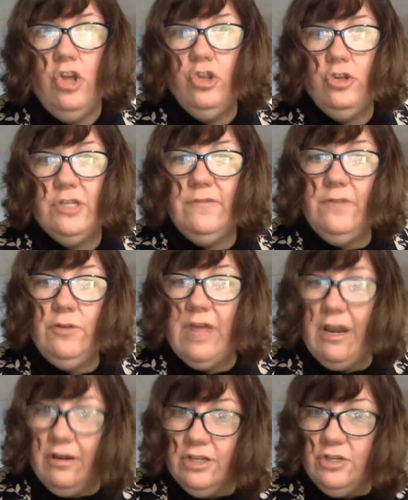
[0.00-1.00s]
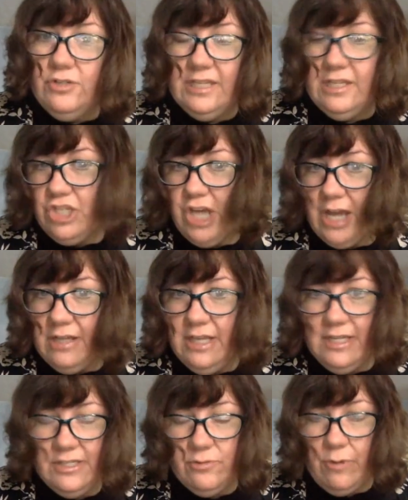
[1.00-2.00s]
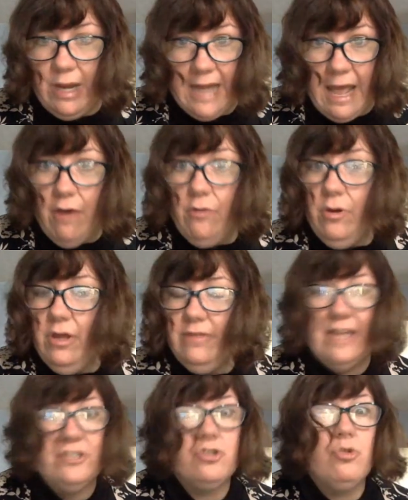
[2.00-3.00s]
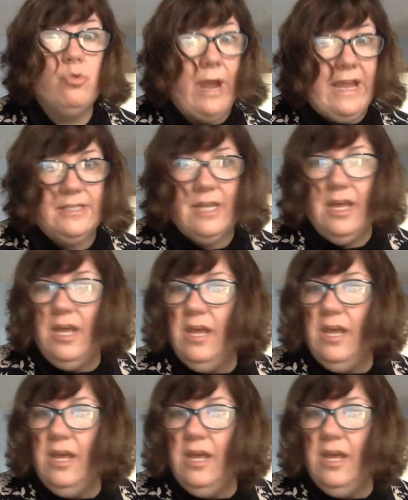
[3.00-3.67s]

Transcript: Those of you that are using the checklist right now, that's great.